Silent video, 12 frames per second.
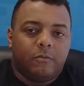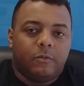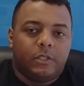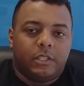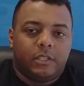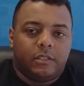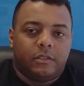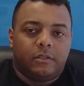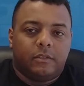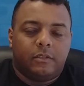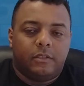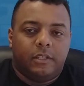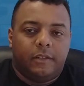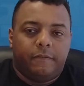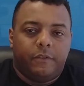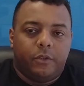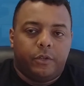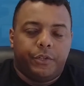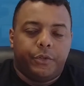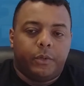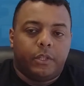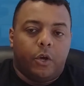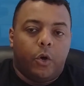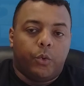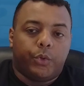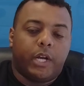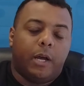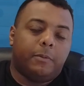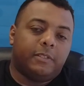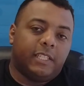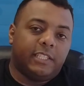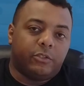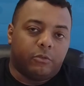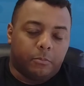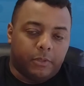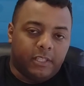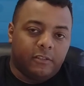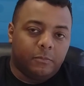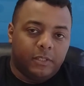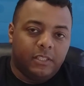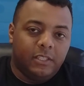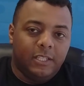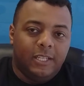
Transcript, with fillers: which is if you're doing the owner compensation replacement,